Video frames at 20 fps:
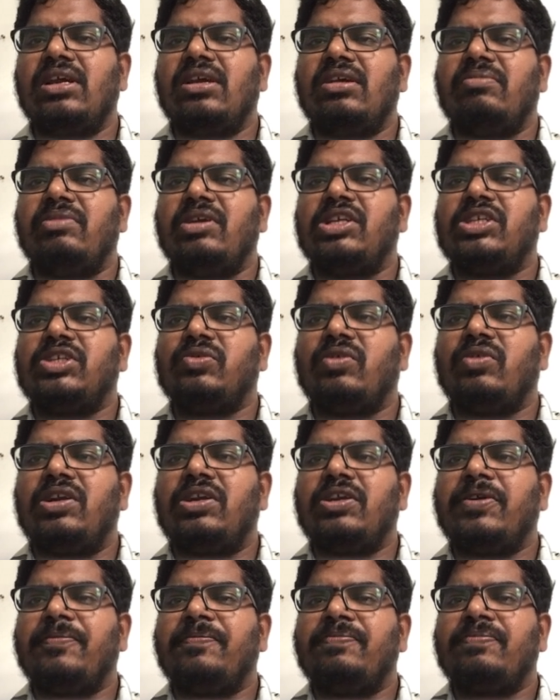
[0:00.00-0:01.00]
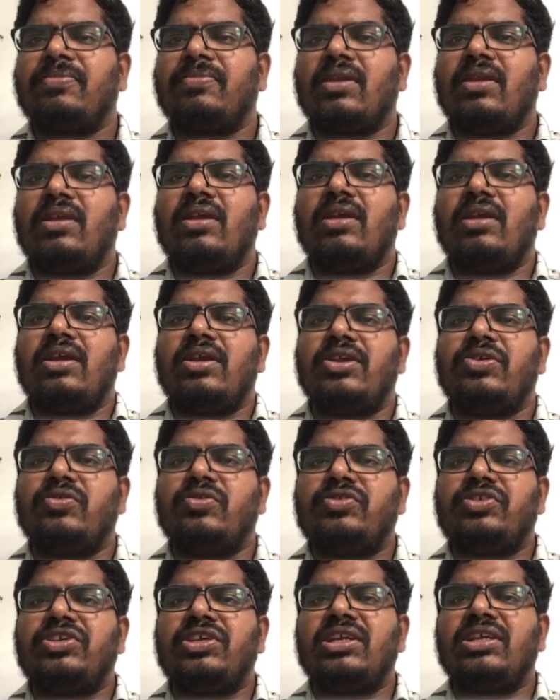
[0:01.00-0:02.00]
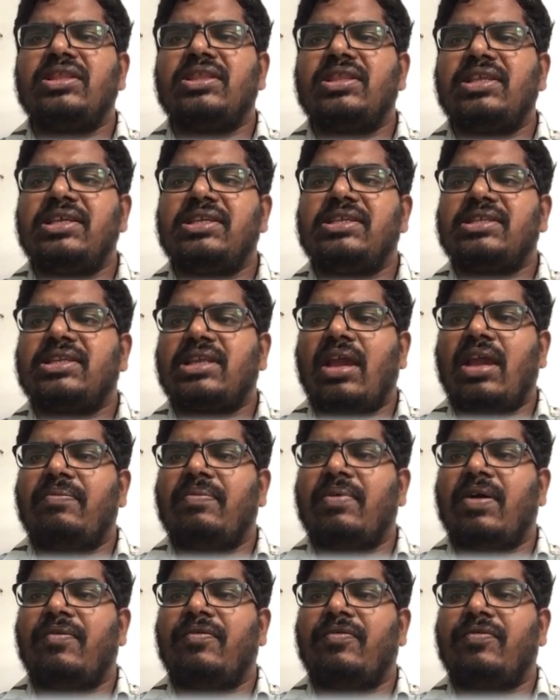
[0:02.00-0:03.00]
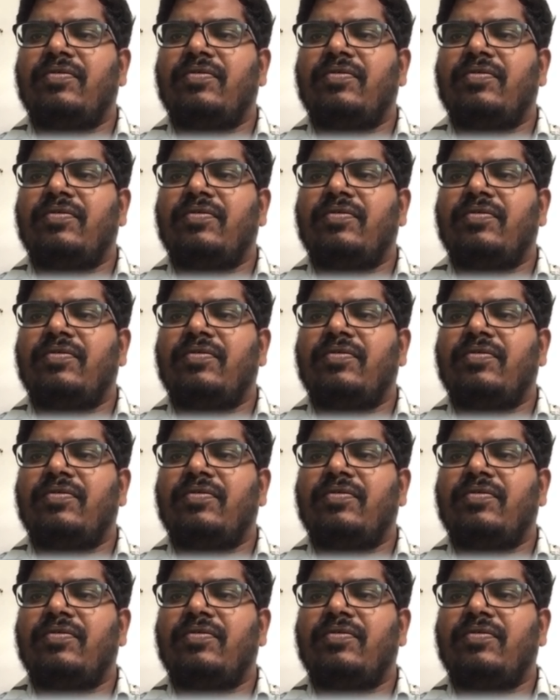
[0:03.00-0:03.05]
Means what? Using these type of